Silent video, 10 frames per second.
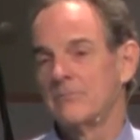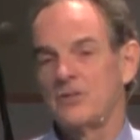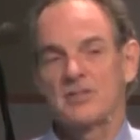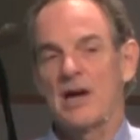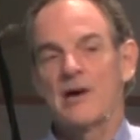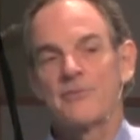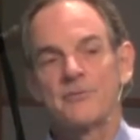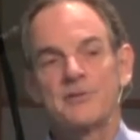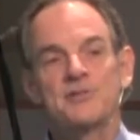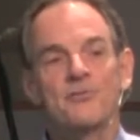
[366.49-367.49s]
You say, I've
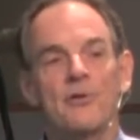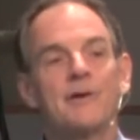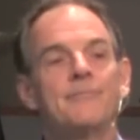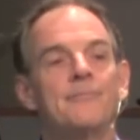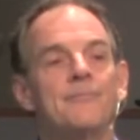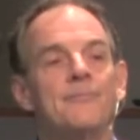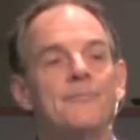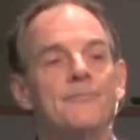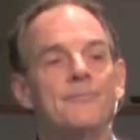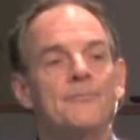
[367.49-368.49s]
heard this story.
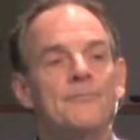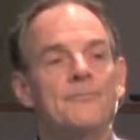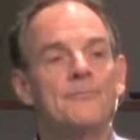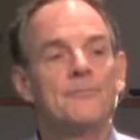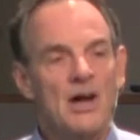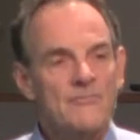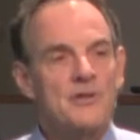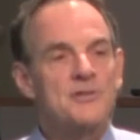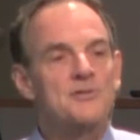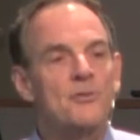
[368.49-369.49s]
I've
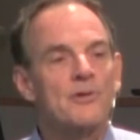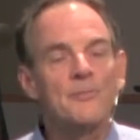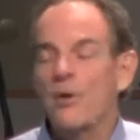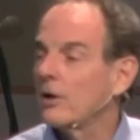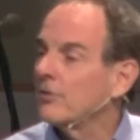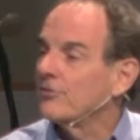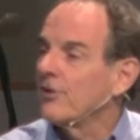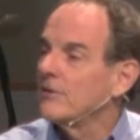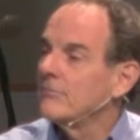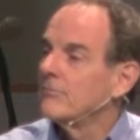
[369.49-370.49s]
read the story of the prodigal
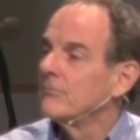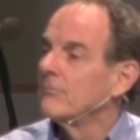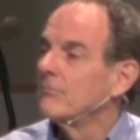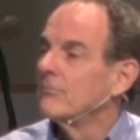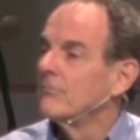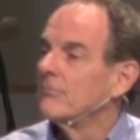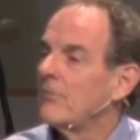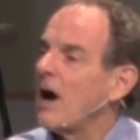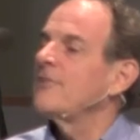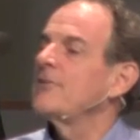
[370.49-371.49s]
son.
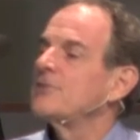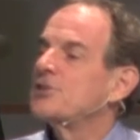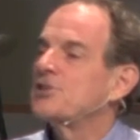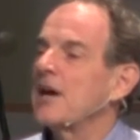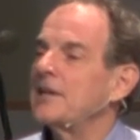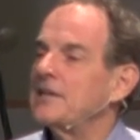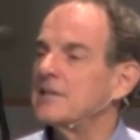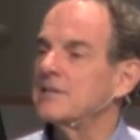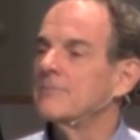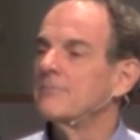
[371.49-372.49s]
I've even studied
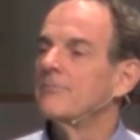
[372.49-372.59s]
it.